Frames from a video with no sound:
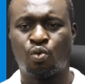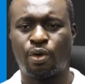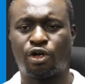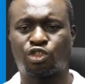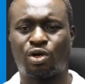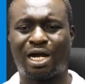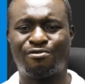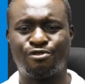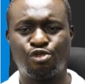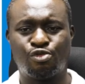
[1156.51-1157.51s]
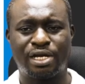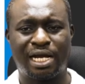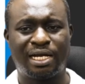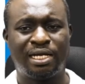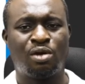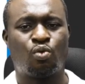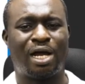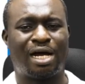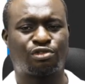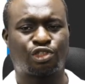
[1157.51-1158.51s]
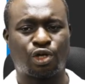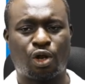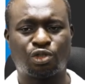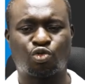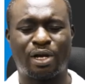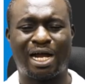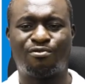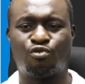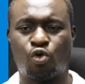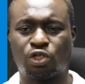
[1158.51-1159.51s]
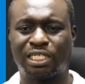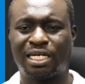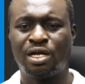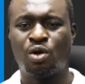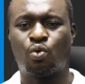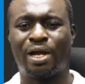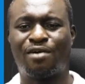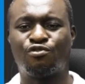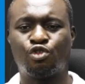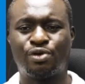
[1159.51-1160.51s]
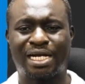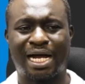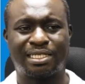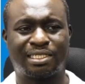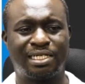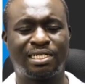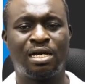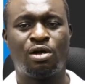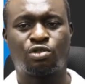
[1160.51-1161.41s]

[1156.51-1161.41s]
We also have urea, we have salt, we have water, we have uric acid.